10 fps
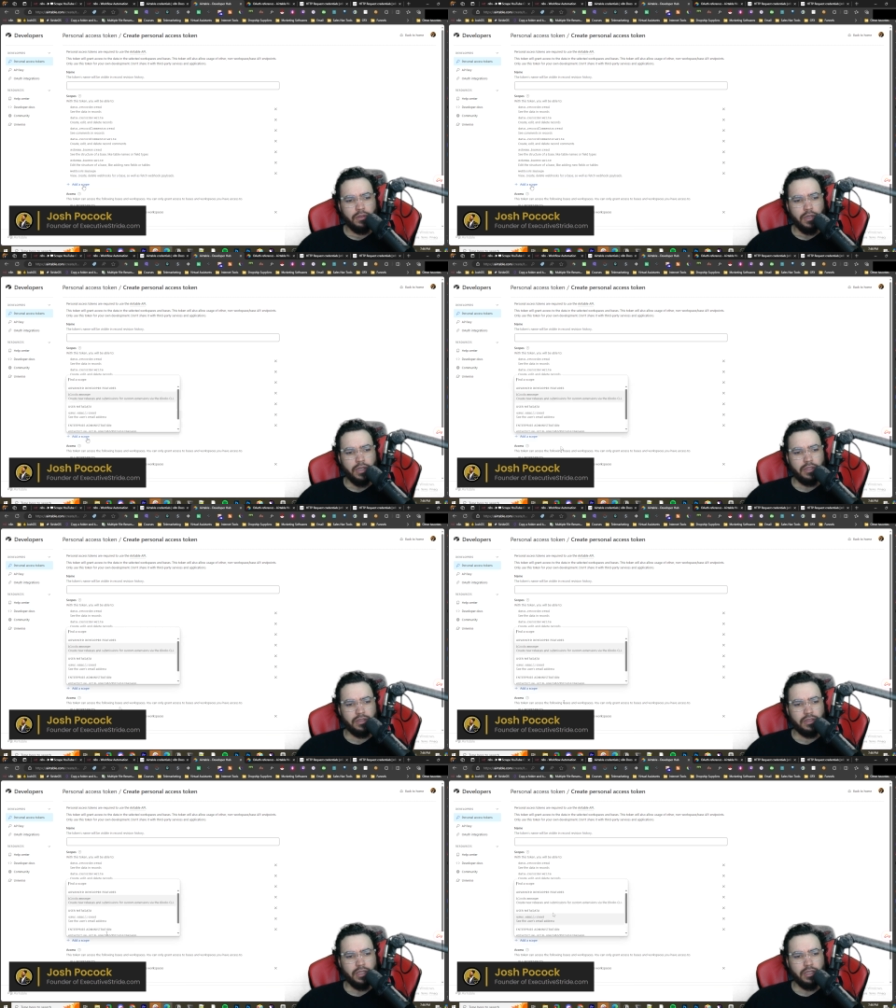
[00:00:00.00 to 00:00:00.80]

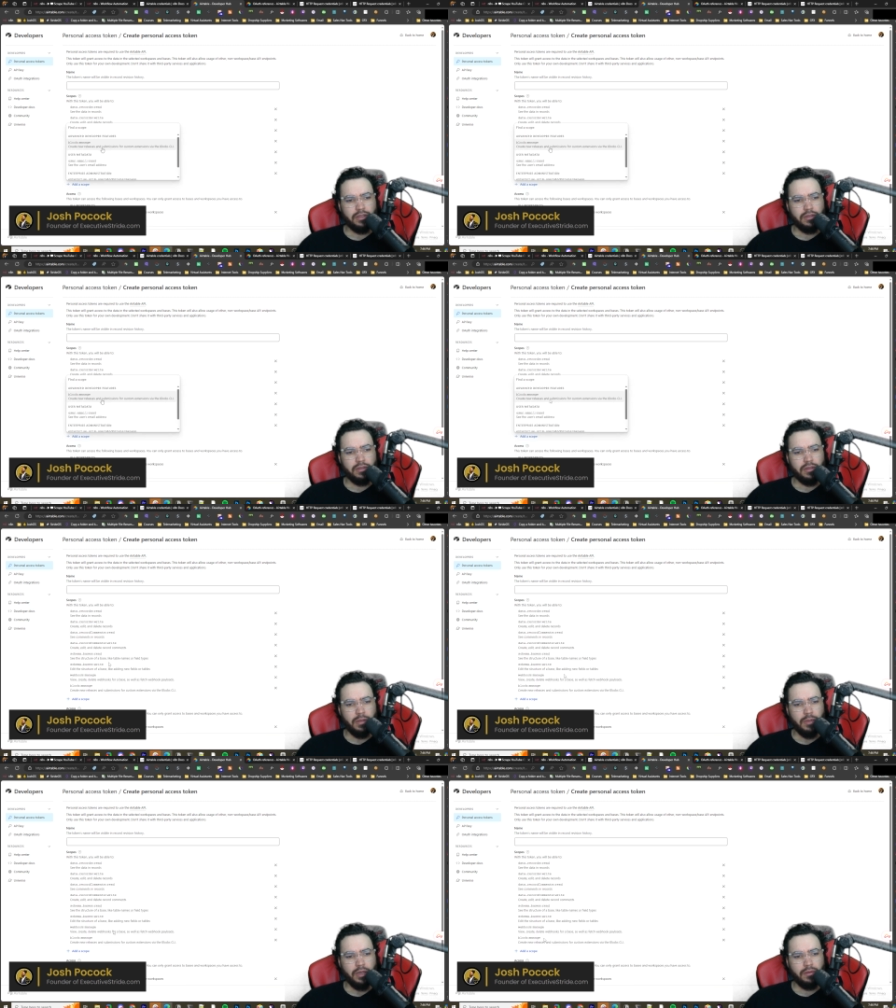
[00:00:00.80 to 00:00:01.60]
because it's, I
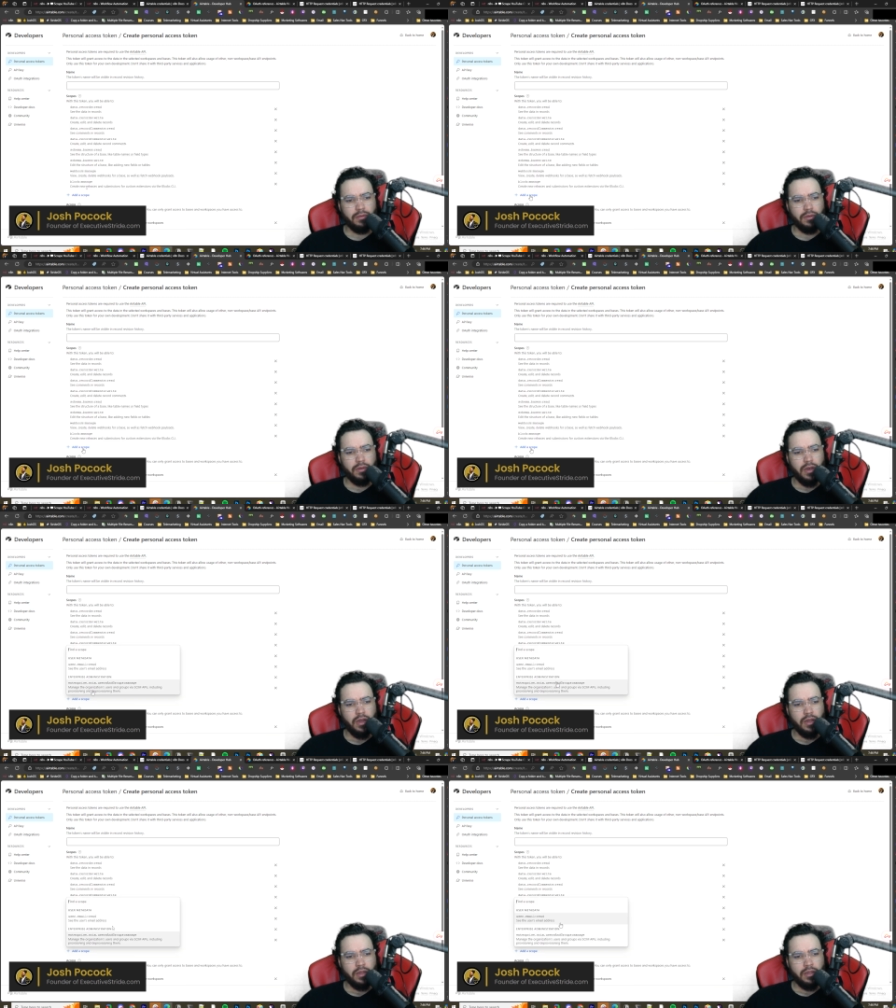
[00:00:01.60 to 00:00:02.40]
mean,
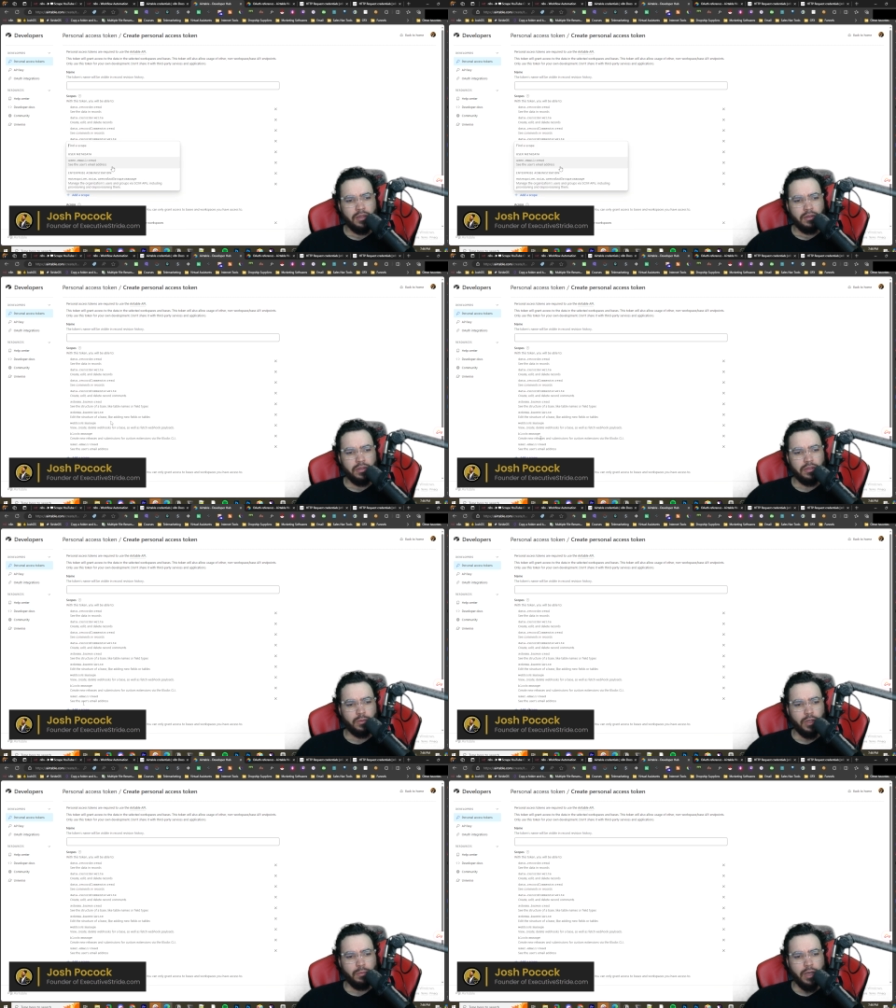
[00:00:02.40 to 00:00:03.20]
doesn't
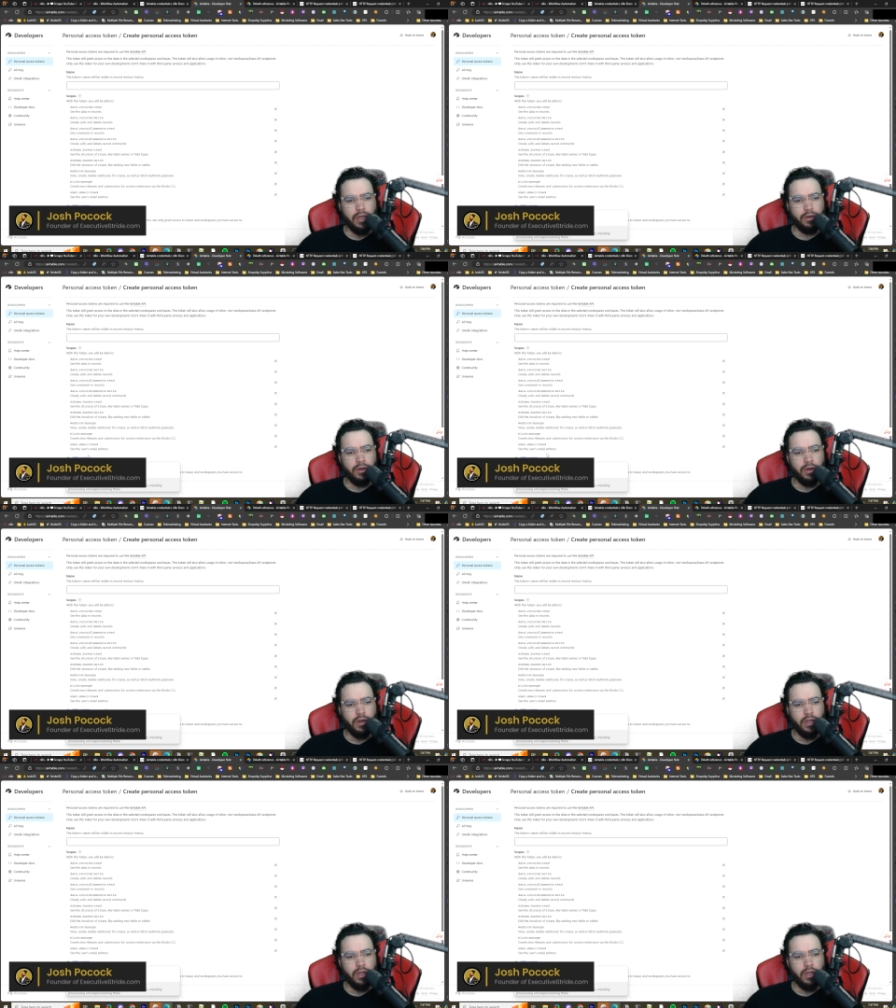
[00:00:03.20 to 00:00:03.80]
really matter.